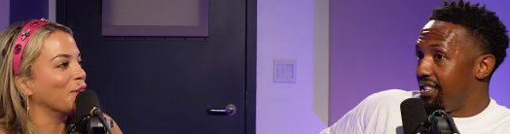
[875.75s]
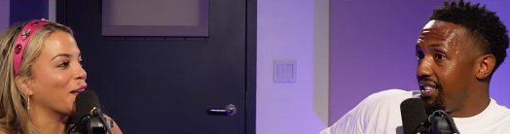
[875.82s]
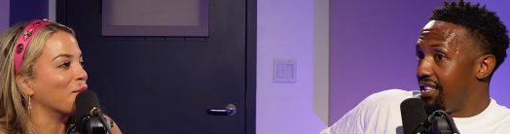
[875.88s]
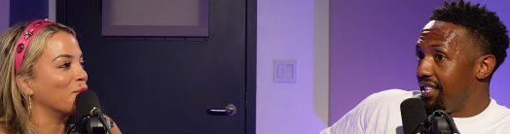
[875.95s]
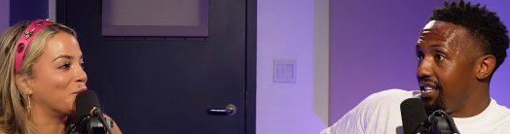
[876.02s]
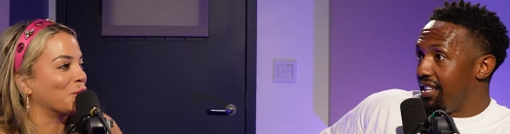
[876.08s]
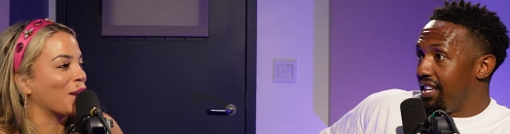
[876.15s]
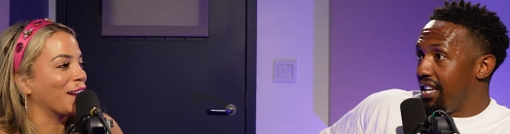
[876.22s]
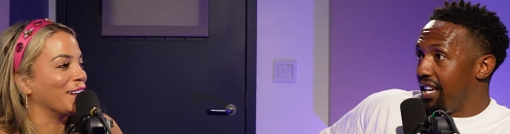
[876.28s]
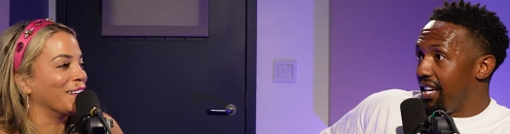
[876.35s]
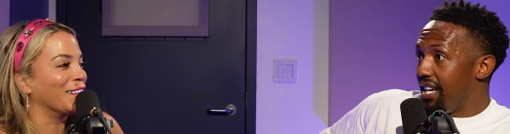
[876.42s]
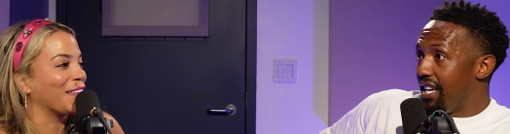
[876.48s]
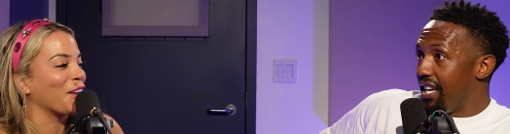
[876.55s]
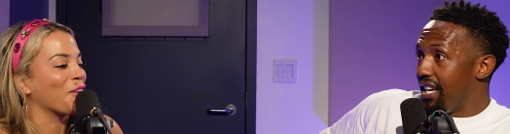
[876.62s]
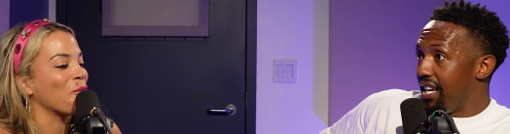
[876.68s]
Speaker 1: I'm trying to
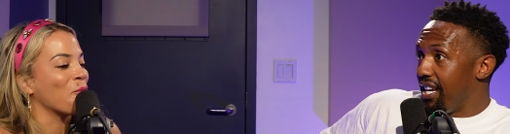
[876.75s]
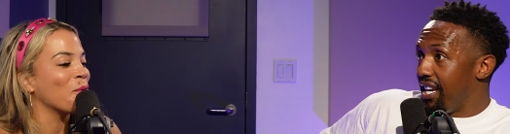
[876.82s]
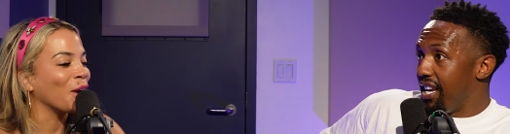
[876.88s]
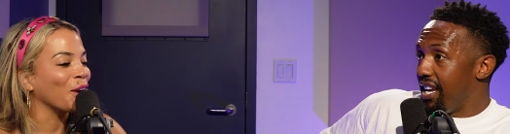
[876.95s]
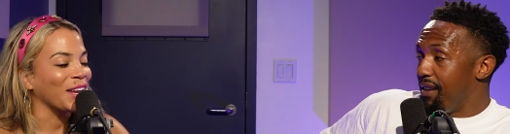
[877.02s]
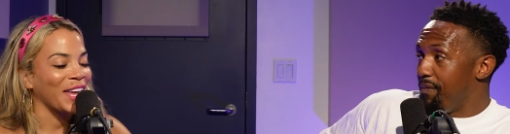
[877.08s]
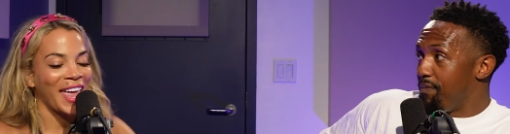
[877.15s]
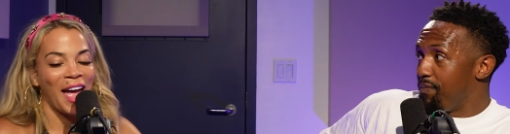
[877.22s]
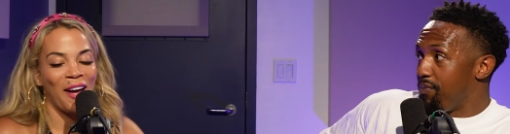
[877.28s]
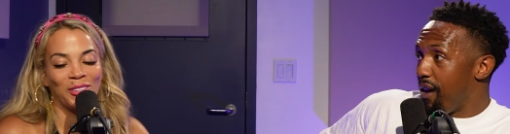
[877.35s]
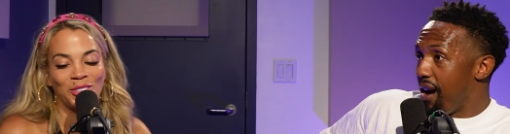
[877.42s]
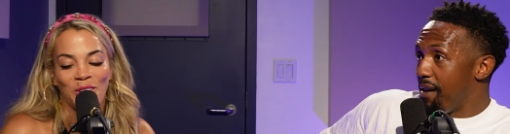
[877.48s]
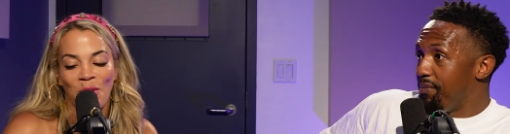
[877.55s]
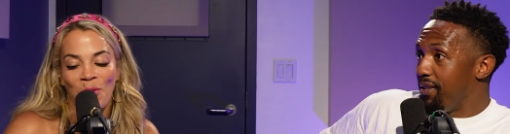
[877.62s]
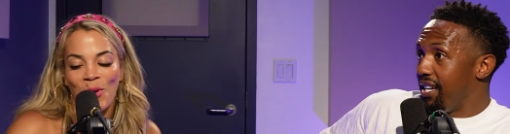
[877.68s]
like work. He I
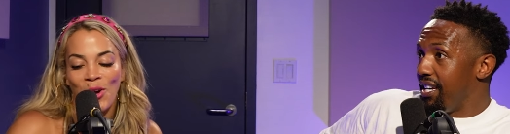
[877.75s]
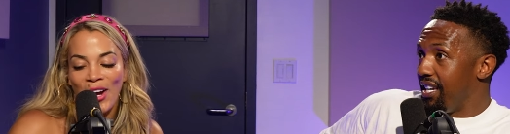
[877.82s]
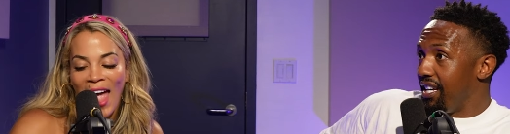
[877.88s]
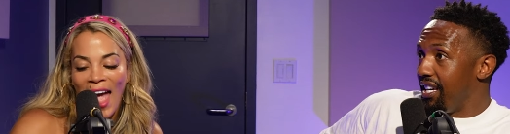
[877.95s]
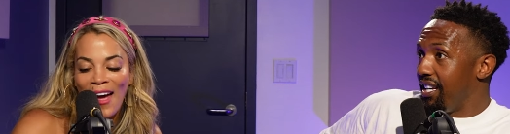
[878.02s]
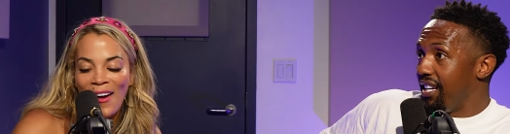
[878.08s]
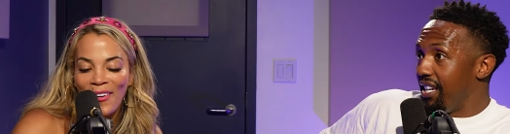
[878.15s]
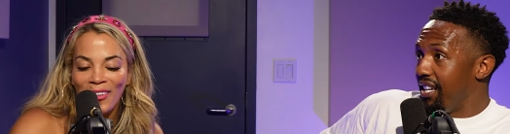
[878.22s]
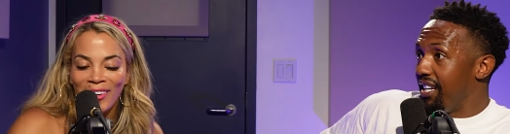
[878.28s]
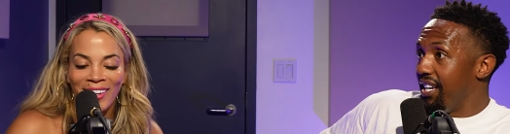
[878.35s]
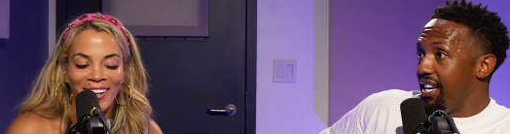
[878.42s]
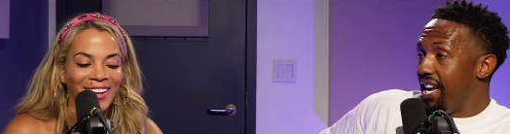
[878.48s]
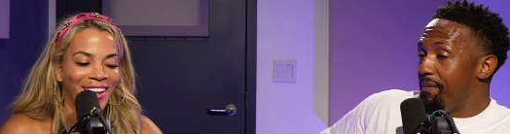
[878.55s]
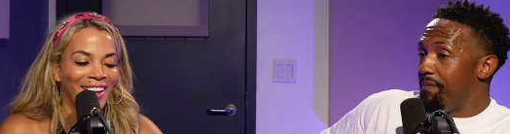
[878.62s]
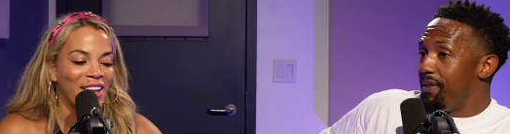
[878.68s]
was probably, trying to work out.
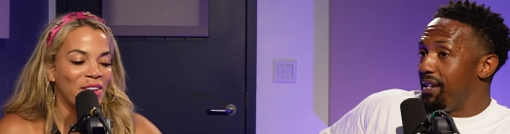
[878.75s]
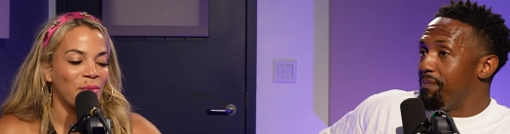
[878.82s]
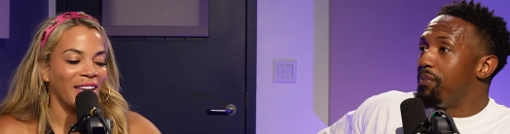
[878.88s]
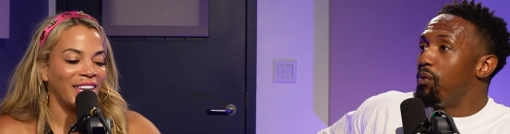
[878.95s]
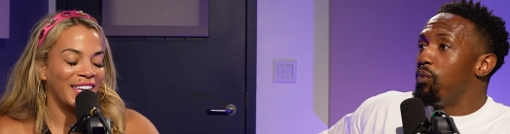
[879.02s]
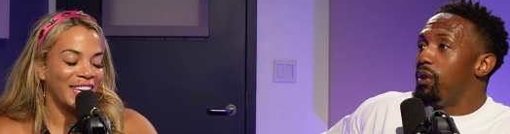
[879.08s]
Eh, but my but